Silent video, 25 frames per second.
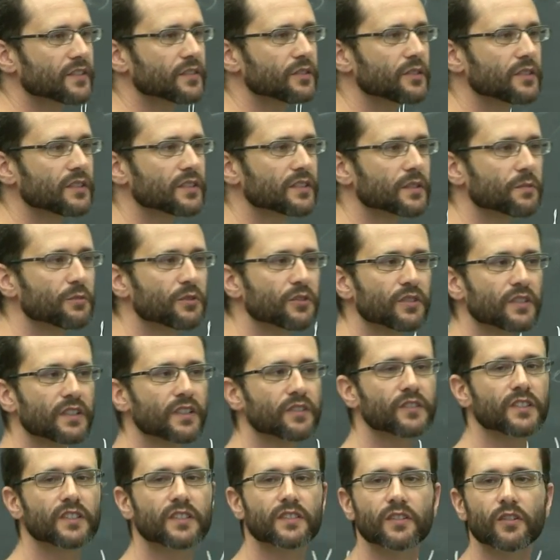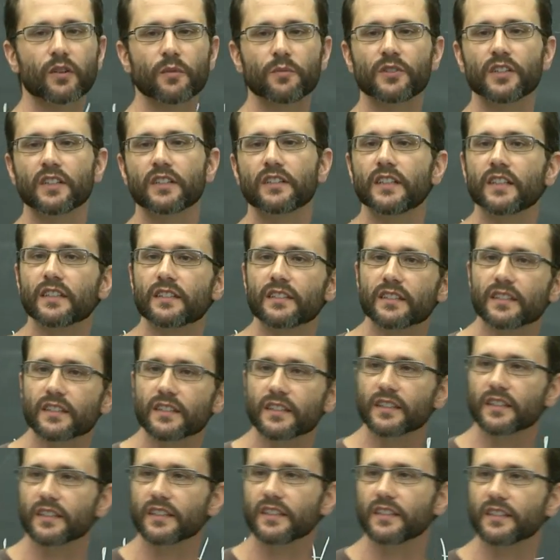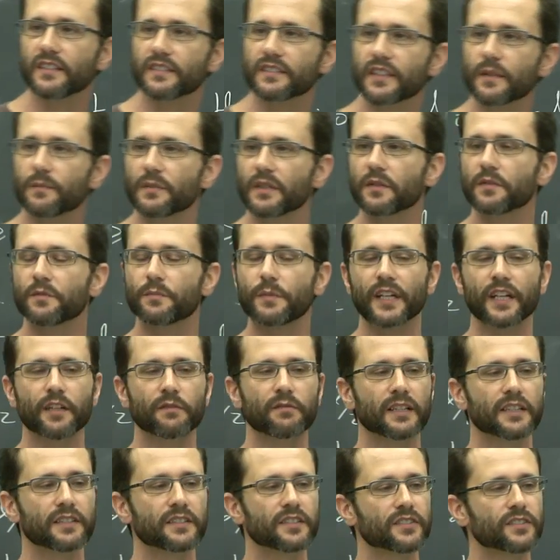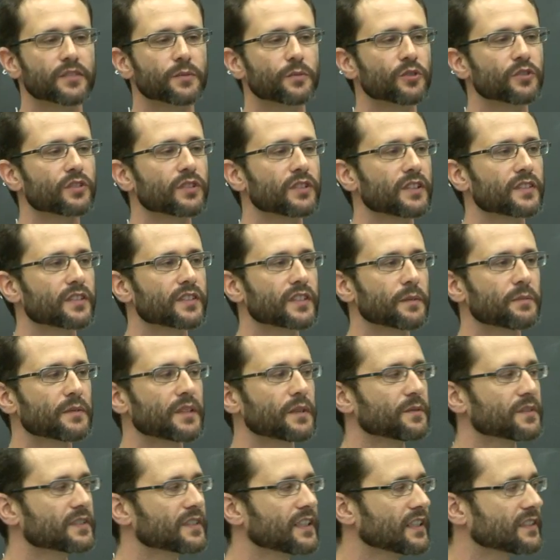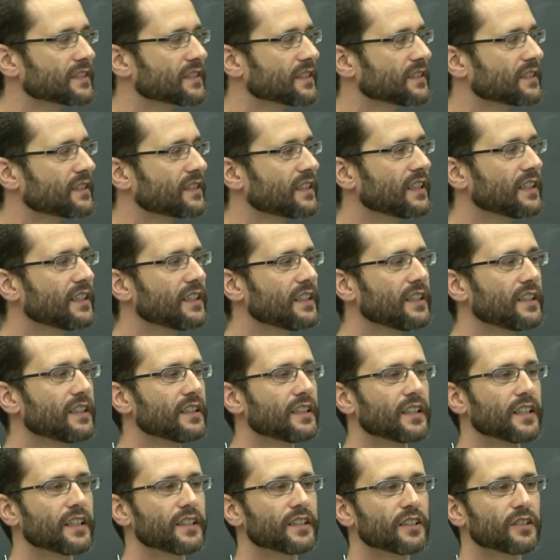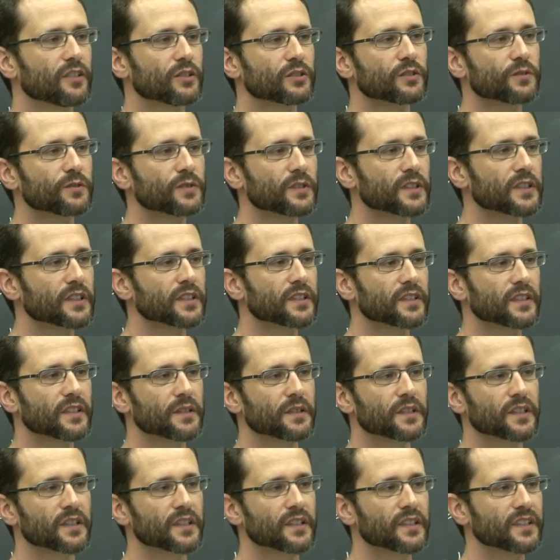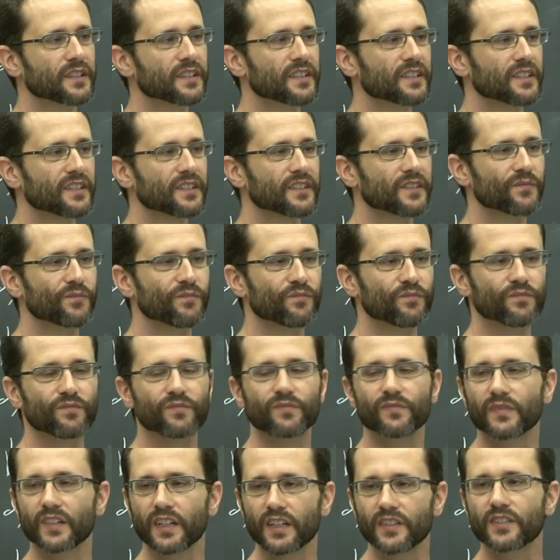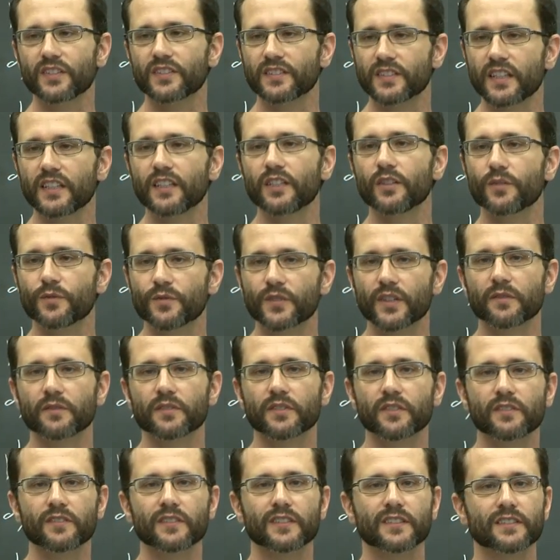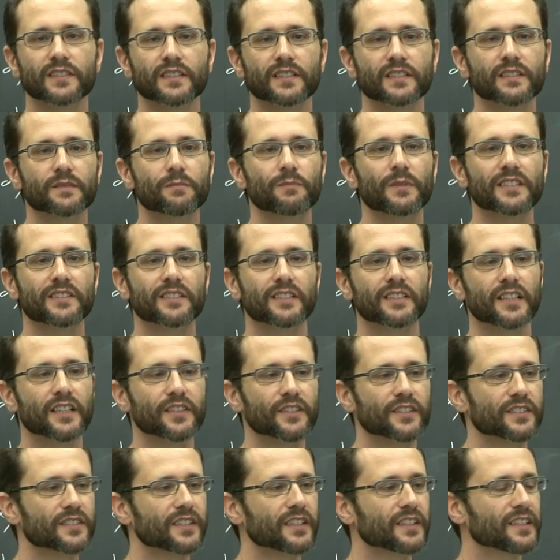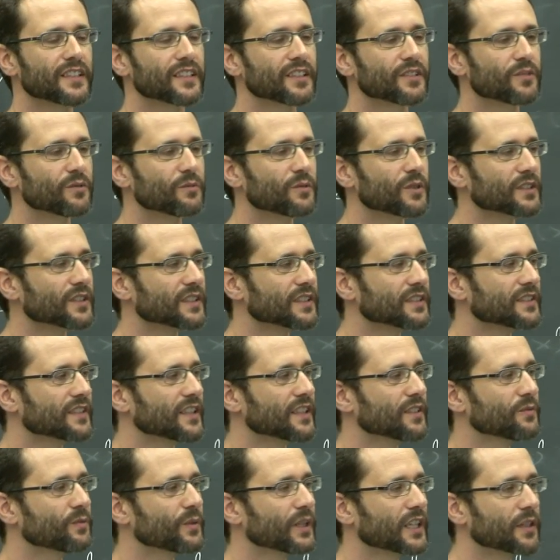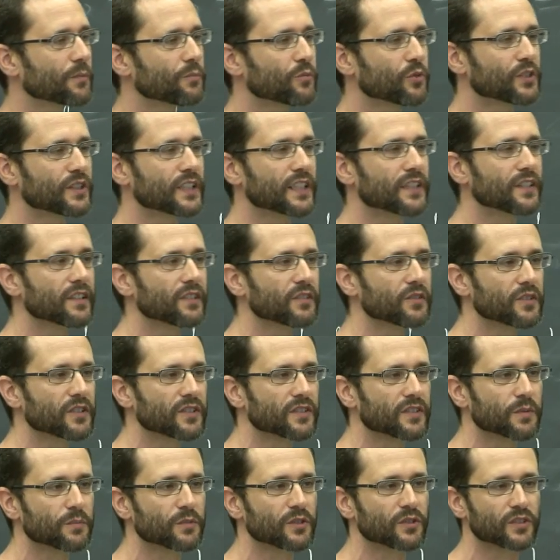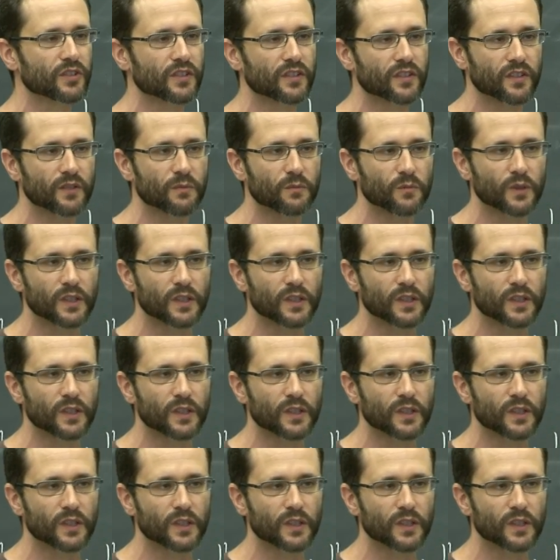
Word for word: pseudo distribution of this object that uh, sometimes behave like distribution and sometimes doesn't. And a lot of the, the understanding of sum of squares is basically understanding to what extent we can pretend there are distributions and